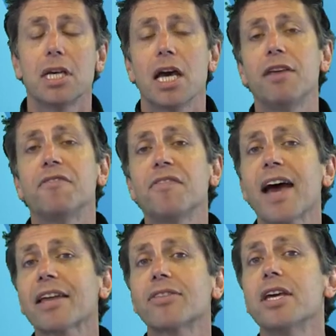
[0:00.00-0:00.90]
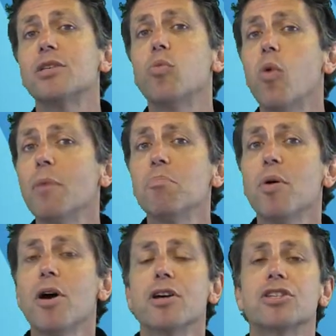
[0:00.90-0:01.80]
And in fact, there's one
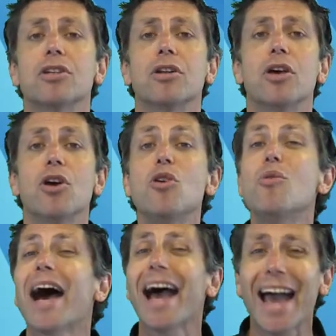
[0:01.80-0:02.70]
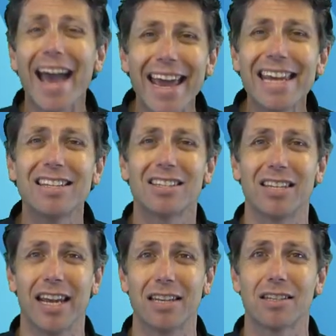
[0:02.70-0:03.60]
person who hates
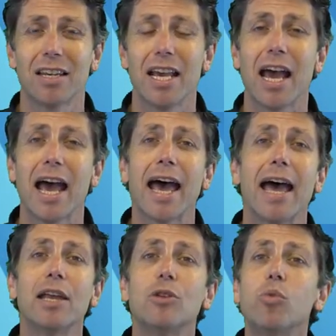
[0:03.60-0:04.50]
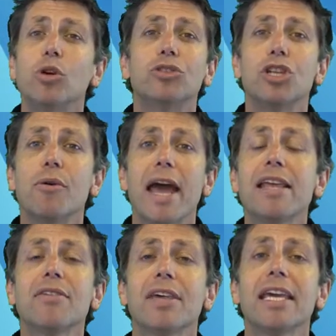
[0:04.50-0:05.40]
it and will do
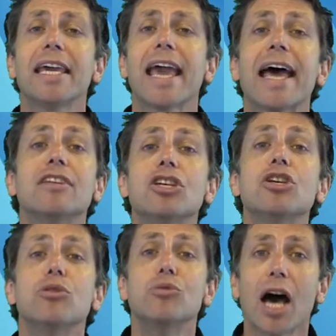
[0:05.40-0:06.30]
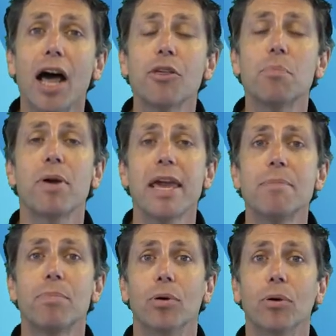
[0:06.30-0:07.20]
anything he can to use other
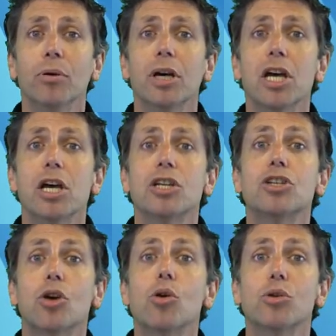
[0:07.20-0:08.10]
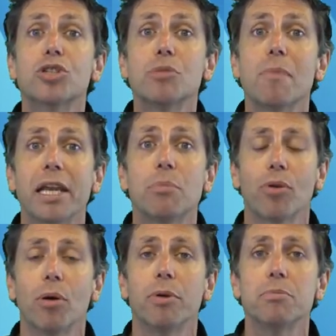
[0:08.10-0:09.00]
people to cause as many
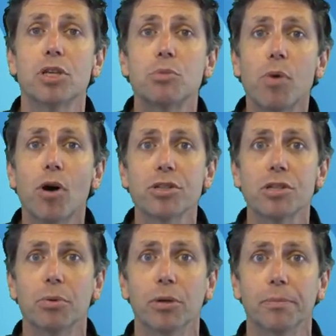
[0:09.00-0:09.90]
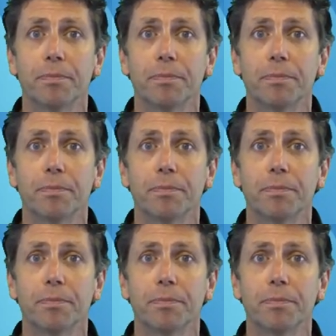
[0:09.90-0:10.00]
problems as possible.